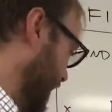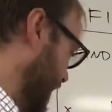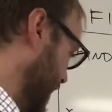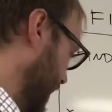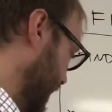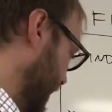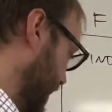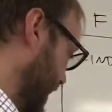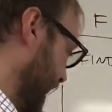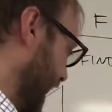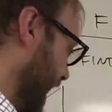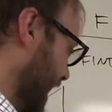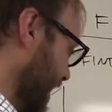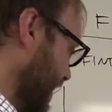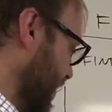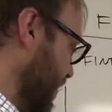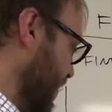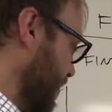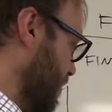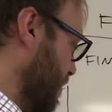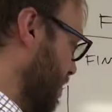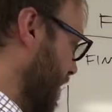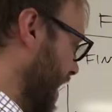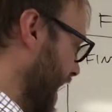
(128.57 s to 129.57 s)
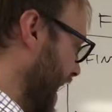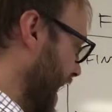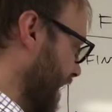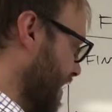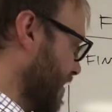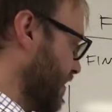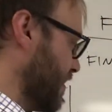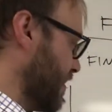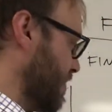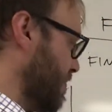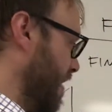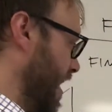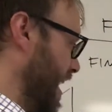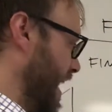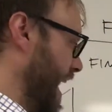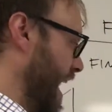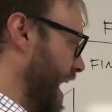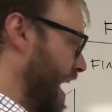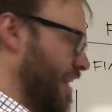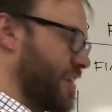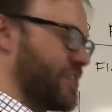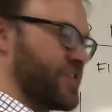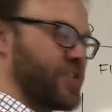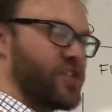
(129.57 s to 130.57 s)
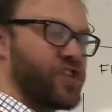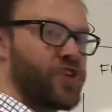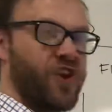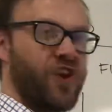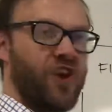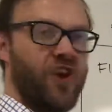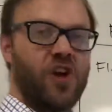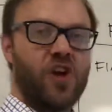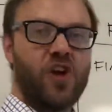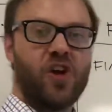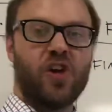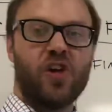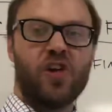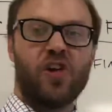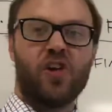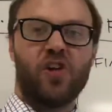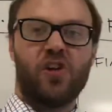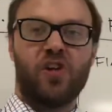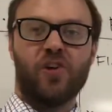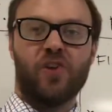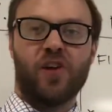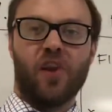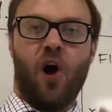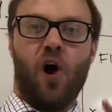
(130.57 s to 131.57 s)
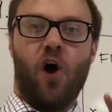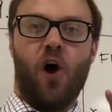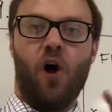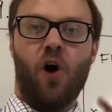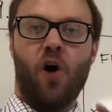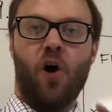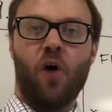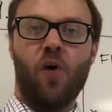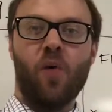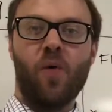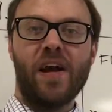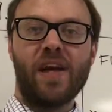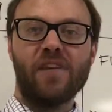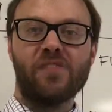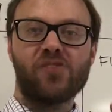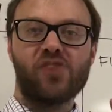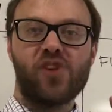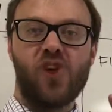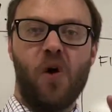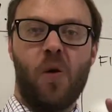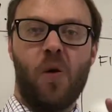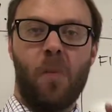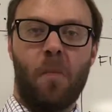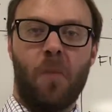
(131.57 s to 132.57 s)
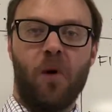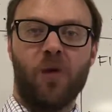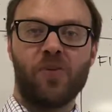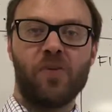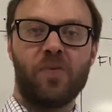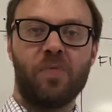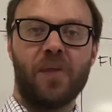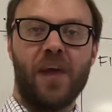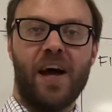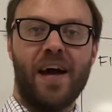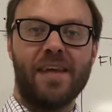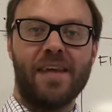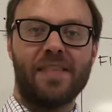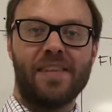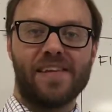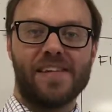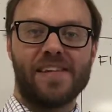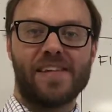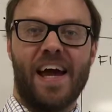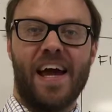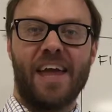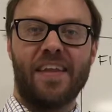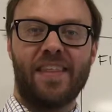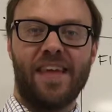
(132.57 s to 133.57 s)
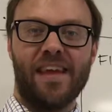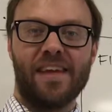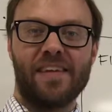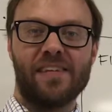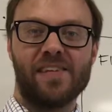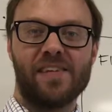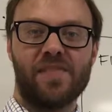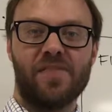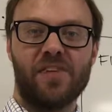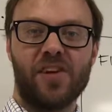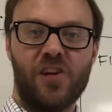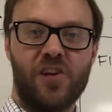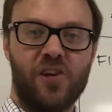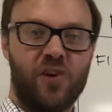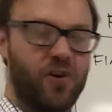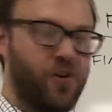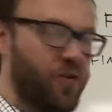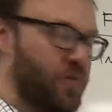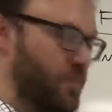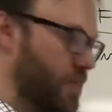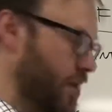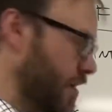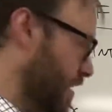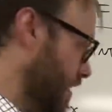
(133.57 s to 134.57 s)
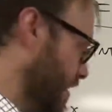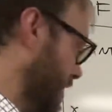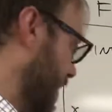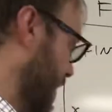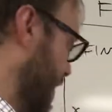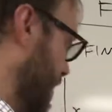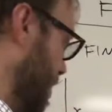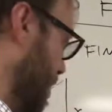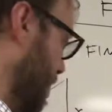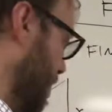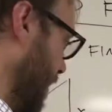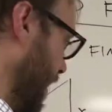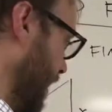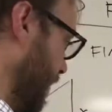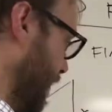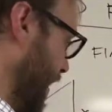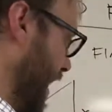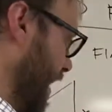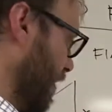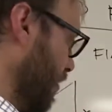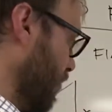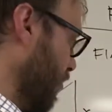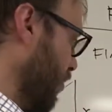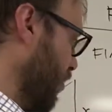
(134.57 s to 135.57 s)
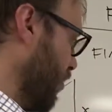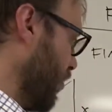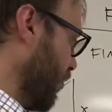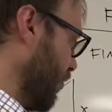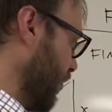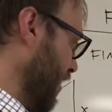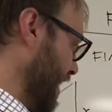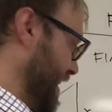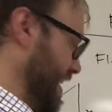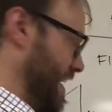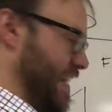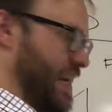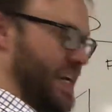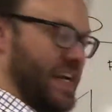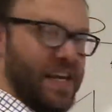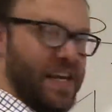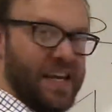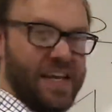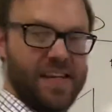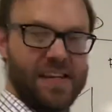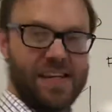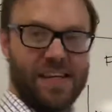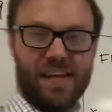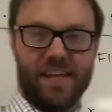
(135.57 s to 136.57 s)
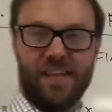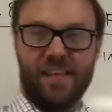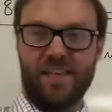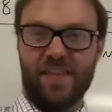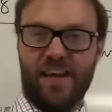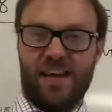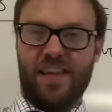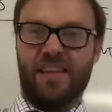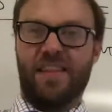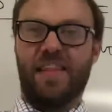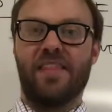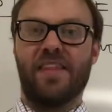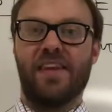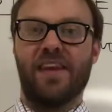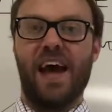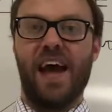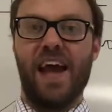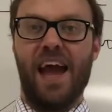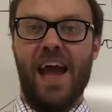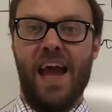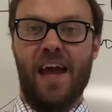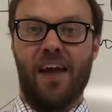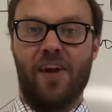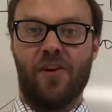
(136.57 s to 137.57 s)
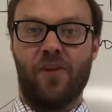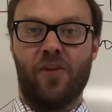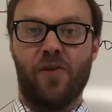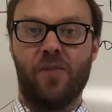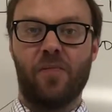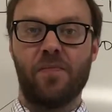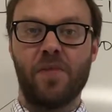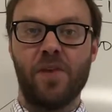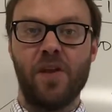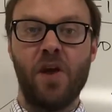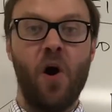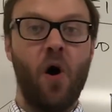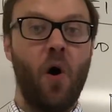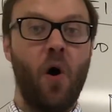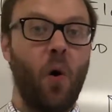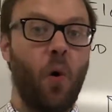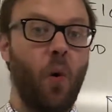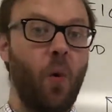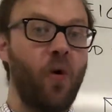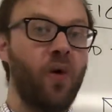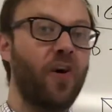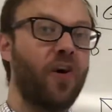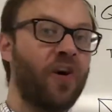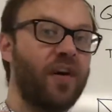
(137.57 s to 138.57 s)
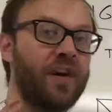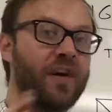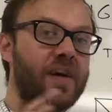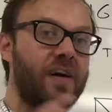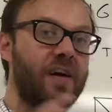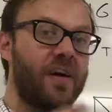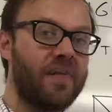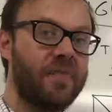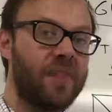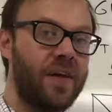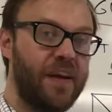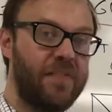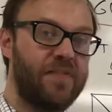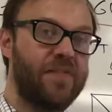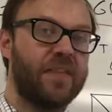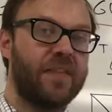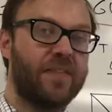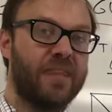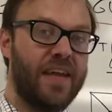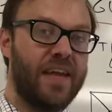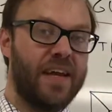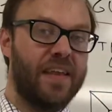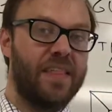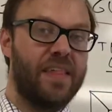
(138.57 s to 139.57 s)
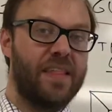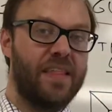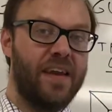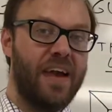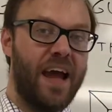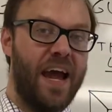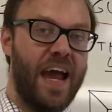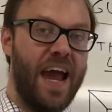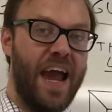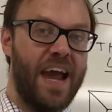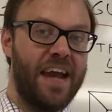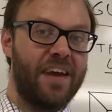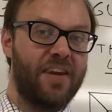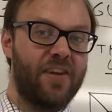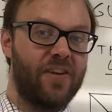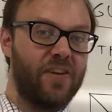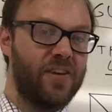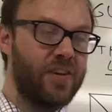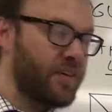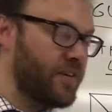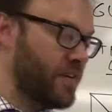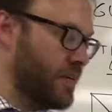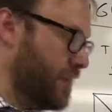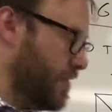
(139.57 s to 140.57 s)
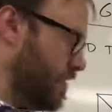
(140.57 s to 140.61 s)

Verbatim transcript: it's an x by x by x, you can always multiply the side lengths of a cube by radical 3 to get the length of the diagonal. Or, if they give you the length of the diagonal,